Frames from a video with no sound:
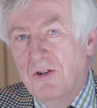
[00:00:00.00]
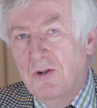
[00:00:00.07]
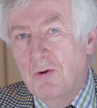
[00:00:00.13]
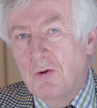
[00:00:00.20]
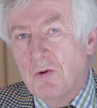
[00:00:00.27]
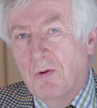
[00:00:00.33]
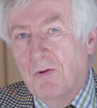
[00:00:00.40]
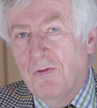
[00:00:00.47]

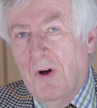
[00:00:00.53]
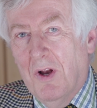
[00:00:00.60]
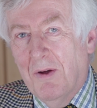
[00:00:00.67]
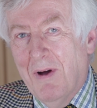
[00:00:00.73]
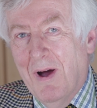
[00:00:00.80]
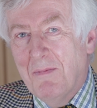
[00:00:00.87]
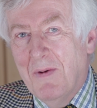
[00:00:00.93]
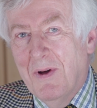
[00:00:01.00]
usual follow
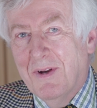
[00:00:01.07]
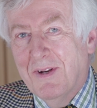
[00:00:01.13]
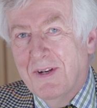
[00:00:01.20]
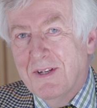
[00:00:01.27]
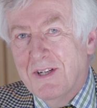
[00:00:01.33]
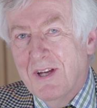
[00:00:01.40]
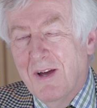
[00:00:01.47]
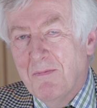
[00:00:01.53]
up,
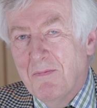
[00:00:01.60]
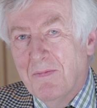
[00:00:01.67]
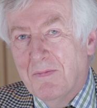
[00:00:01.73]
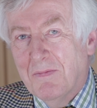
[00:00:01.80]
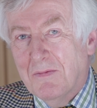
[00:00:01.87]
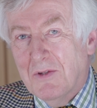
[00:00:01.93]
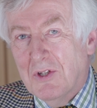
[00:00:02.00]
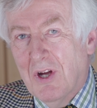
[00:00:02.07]
and um,
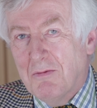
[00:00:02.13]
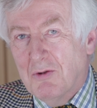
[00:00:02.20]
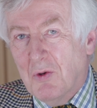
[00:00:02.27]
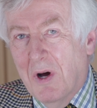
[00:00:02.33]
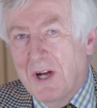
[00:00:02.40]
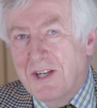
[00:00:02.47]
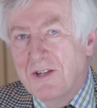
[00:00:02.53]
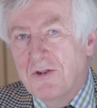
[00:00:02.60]
so I was
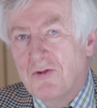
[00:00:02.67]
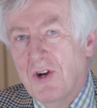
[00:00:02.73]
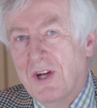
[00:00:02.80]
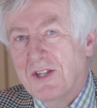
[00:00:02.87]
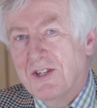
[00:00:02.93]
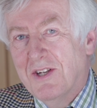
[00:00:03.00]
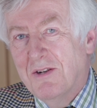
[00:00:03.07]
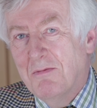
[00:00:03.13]
quite
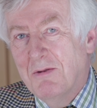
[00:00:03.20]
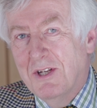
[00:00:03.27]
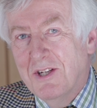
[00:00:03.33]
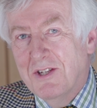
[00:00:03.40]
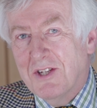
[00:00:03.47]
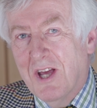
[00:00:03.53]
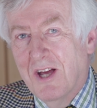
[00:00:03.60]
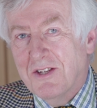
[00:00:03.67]
interested. We
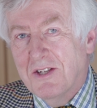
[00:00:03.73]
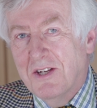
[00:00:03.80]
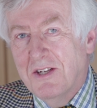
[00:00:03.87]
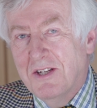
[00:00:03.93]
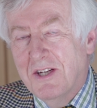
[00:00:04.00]
discussed in